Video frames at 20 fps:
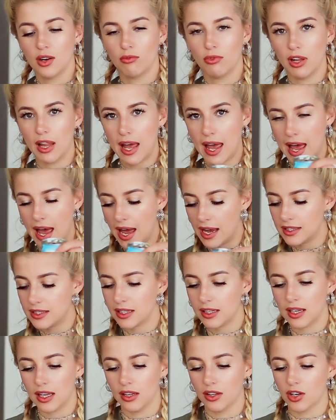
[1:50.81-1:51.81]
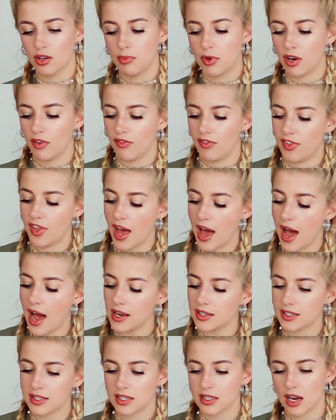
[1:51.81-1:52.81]
will add a little bit of
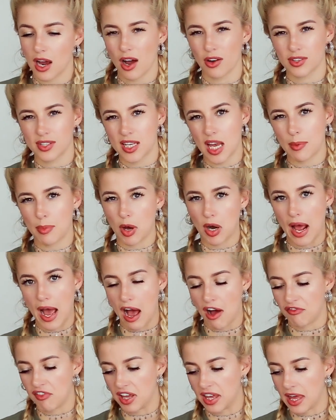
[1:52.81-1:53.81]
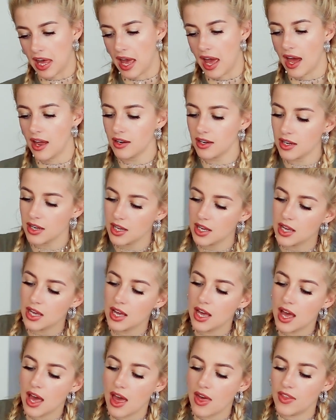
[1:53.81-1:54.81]
that. I would say about half a can.
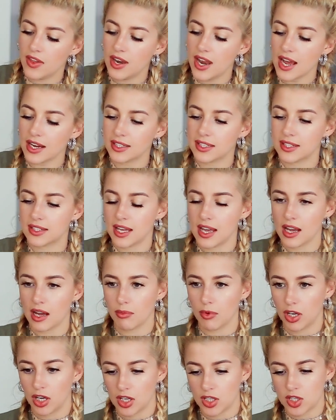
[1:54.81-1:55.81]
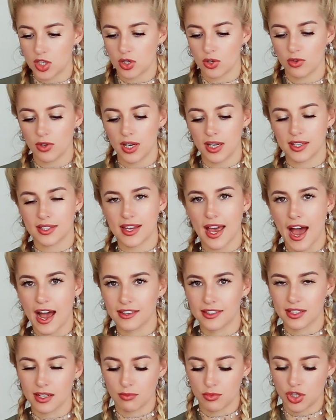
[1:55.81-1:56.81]
And the next thing I'm going to do is
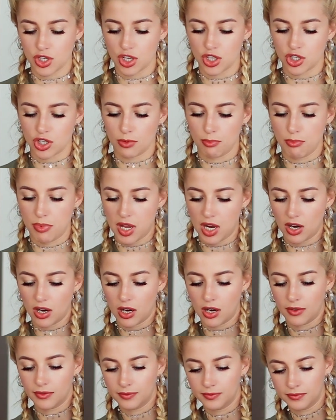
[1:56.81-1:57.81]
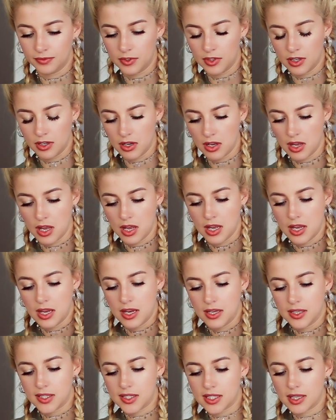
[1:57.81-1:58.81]
add some ginger beer.
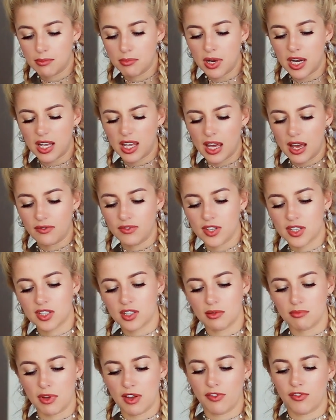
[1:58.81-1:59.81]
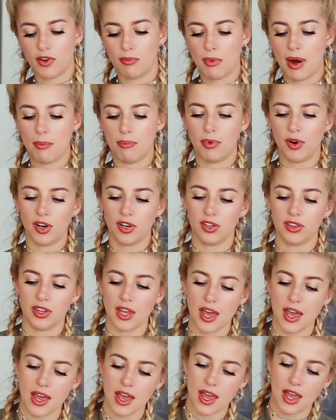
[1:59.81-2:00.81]
Somebody gave this to me for my
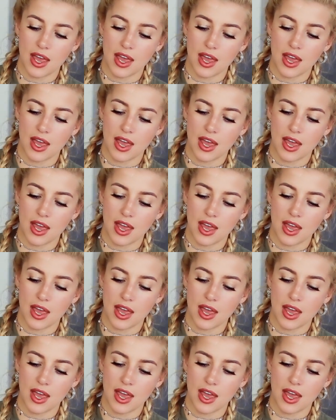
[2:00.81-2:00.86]
birthday,